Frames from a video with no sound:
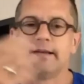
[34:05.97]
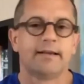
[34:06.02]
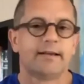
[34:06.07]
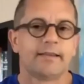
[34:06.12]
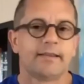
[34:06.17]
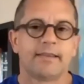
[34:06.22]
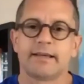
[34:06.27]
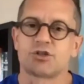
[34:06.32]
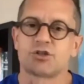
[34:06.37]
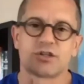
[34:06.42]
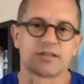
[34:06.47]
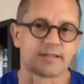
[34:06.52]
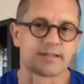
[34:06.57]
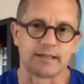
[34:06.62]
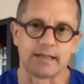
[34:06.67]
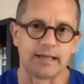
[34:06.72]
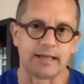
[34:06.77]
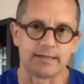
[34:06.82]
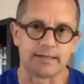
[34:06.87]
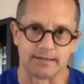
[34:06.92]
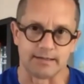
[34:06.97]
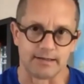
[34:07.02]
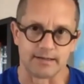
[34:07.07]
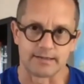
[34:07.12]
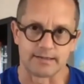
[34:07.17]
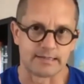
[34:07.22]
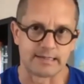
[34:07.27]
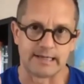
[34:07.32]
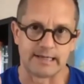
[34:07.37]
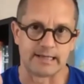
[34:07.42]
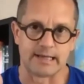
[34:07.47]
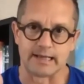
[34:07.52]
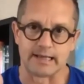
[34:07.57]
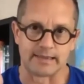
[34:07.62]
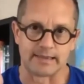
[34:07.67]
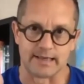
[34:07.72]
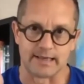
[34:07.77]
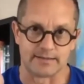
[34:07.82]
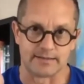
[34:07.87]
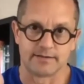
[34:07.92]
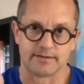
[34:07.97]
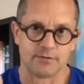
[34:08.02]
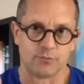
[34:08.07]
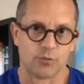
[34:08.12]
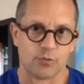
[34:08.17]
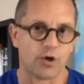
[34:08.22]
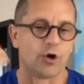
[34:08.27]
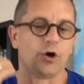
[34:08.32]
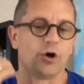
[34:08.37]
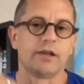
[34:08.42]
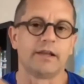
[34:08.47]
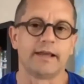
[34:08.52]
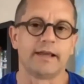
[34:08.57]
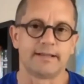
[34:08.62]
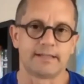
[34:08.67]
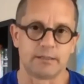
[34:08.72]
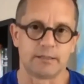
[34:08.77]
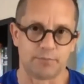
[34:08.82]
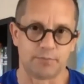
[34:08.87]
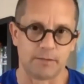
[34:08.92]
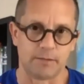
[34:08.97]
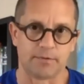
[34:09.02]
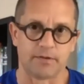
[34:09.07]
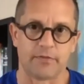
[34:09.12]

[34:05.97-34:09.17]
They're just lazy, let's say it like that. Huh? We're all lazy people.